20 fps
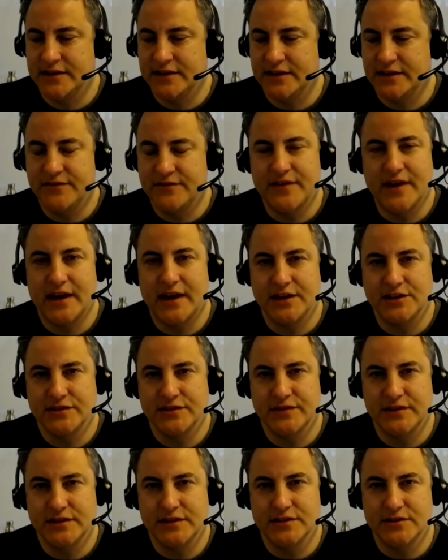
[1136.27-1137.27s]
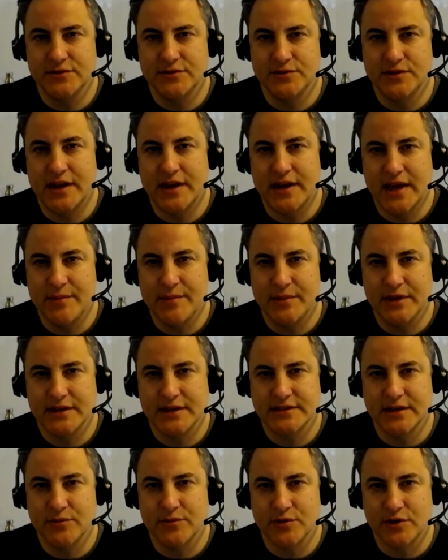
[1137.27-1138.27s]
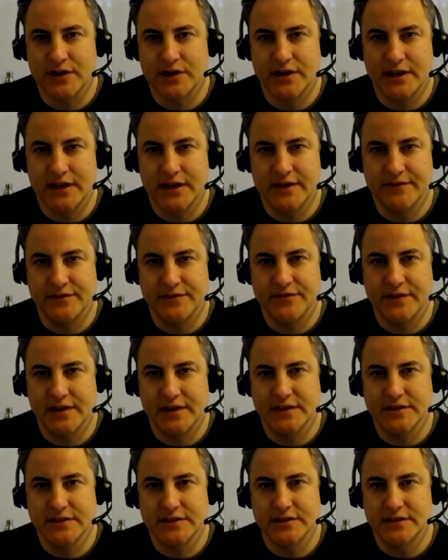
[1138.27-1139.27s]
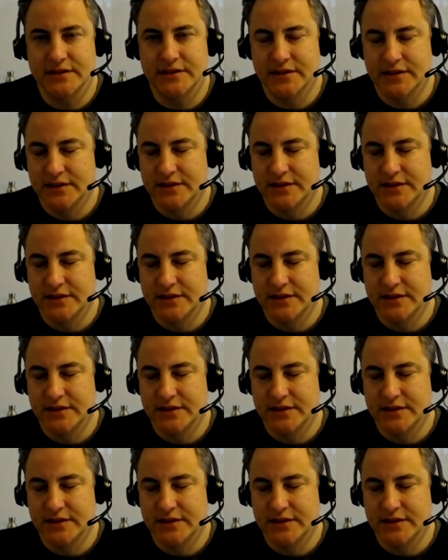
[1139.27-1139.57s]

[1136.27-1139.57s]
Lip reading: advantage of these new dynamics that we're going to have to face, and